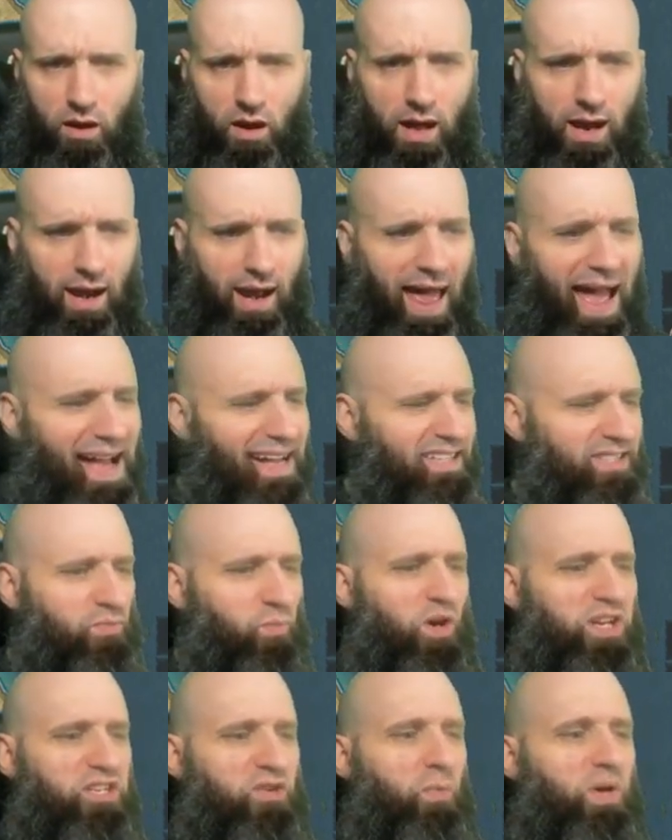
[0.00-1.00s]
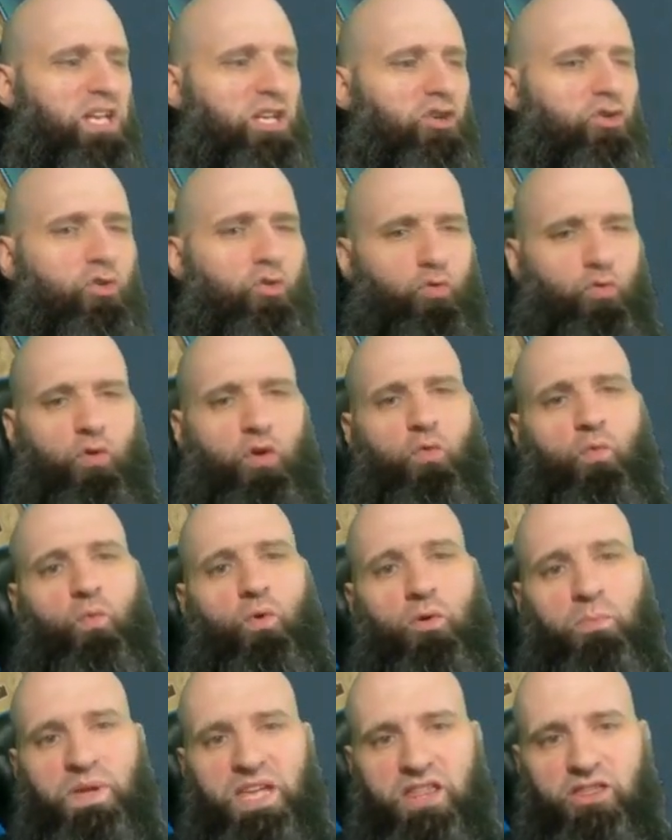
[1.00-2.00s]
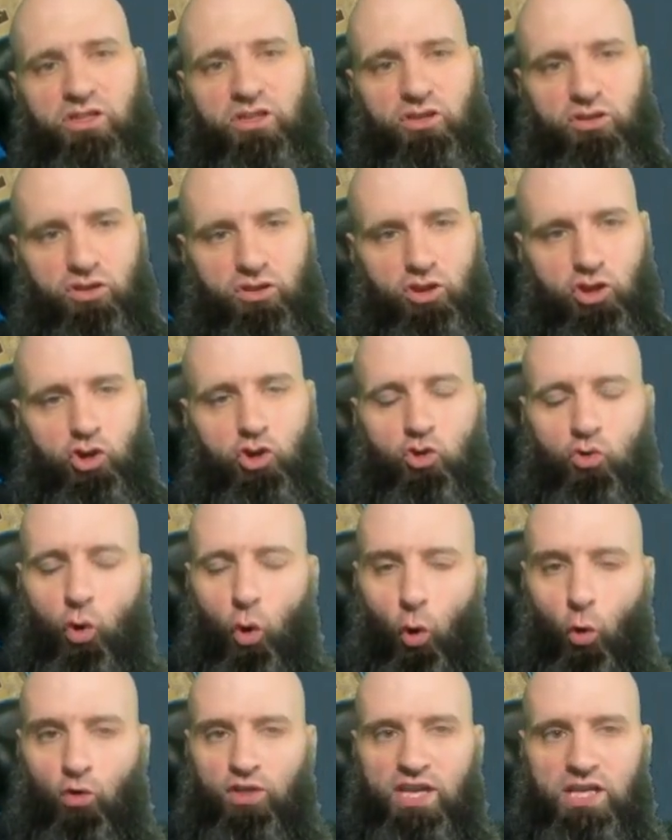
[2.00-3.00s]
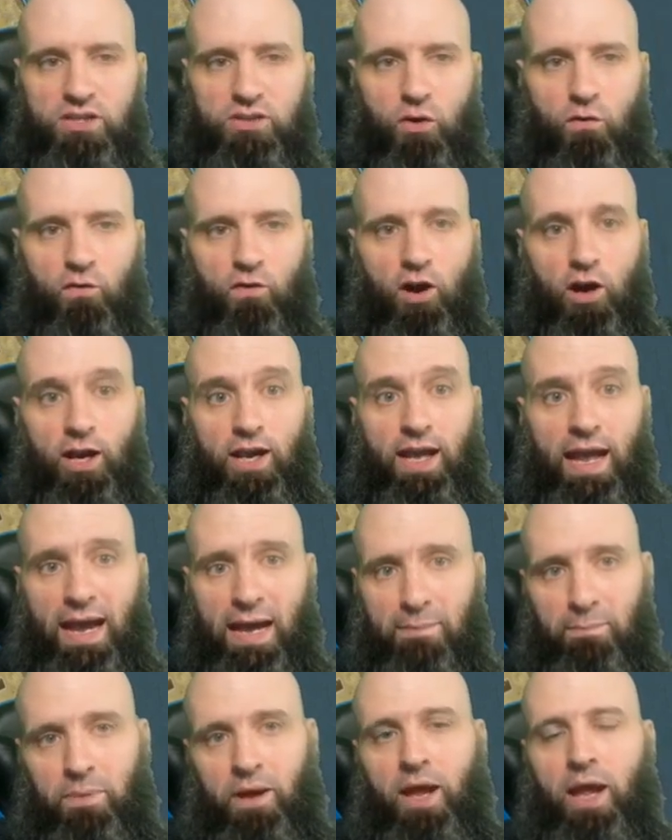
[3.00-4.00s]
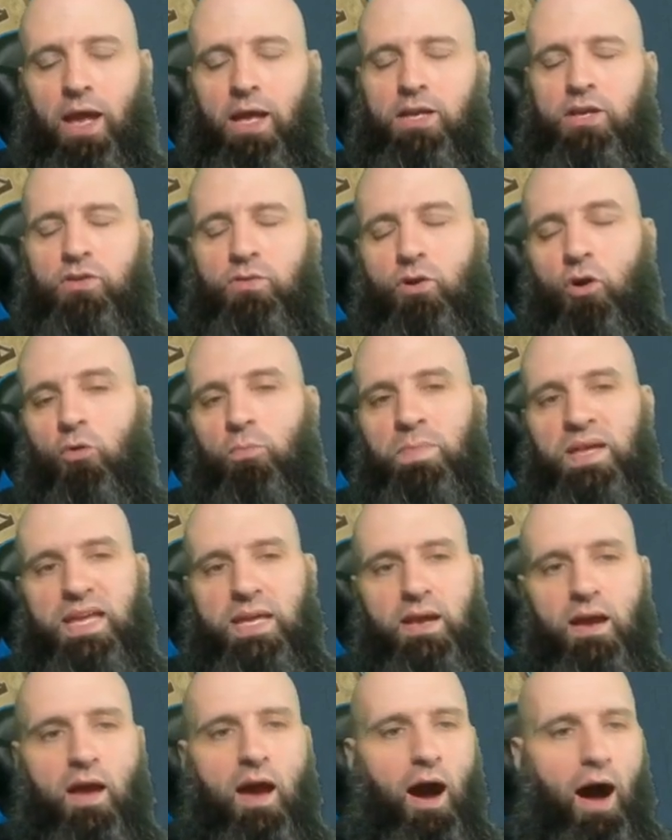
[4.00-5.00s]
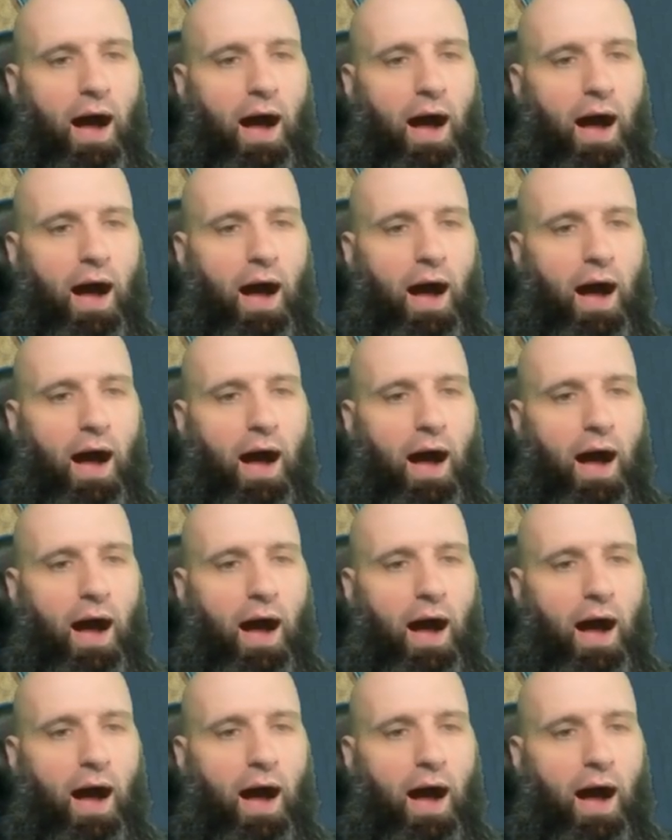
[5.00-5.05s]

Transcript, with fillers: Alas, what do we do? We'll be two holdings over our cap, and you know me,